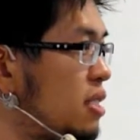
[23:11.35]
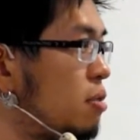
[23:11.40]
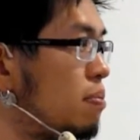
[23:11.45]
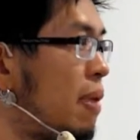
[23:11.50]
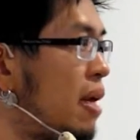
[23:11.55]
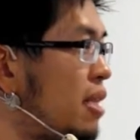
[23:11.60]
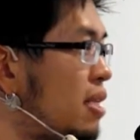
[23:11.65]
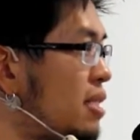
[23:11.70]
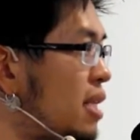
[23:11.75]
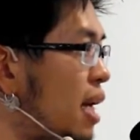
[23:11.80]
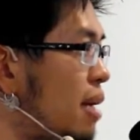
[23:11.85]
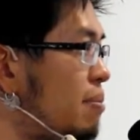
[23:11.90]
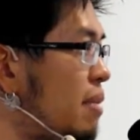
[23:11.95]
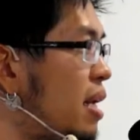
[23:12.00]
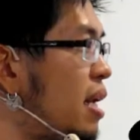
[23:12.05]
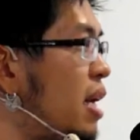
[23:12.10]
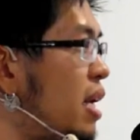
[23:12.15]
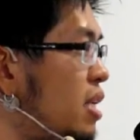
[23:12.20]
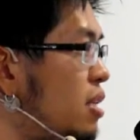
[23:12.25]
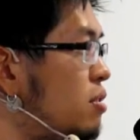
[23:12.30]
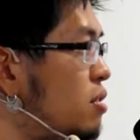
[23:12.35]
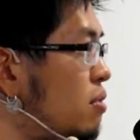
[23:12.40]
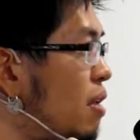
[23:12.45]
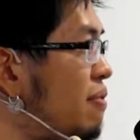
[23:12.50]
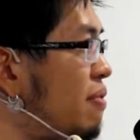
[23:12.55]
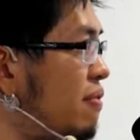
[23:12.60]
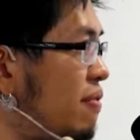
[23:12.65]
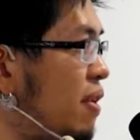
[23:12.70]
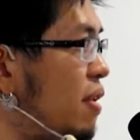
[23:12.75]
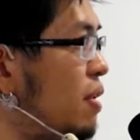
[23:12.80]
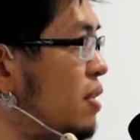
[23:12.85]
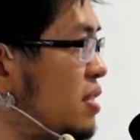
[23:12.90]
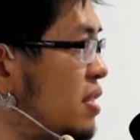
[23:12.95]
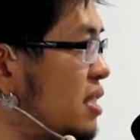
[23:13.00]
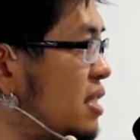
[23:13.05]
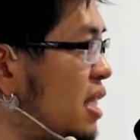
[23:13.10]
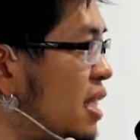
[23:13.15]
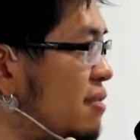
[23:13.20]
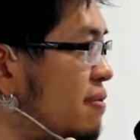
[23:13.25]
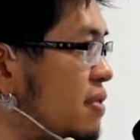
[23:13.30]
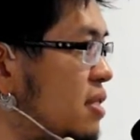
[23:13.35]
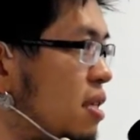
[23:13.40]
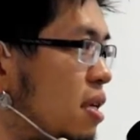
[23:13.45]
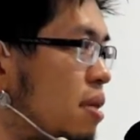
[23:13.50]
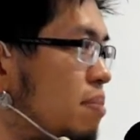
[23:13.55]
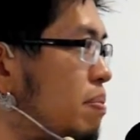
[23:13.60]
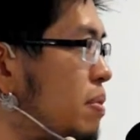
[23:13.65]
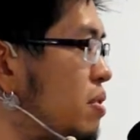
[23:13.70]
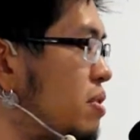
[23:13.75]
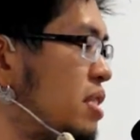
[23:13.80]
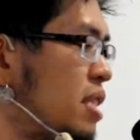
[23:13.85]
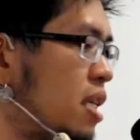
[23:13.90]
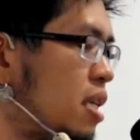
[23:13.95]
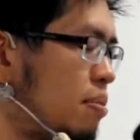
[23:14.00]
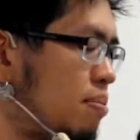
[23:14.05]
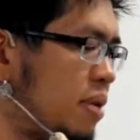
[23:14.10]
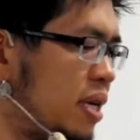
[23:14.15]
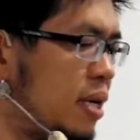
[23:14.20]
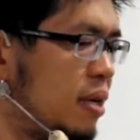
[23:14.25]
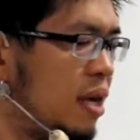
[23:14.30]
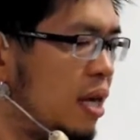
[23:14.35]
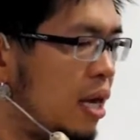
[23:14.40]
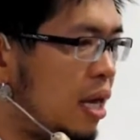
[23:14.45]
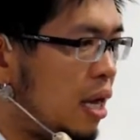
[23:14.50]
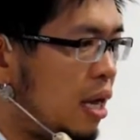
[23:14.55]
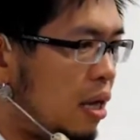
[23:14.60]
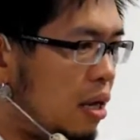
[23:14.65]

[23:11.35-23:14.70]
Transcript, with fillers: And so by the time that you do have a very successful startup, there's going to be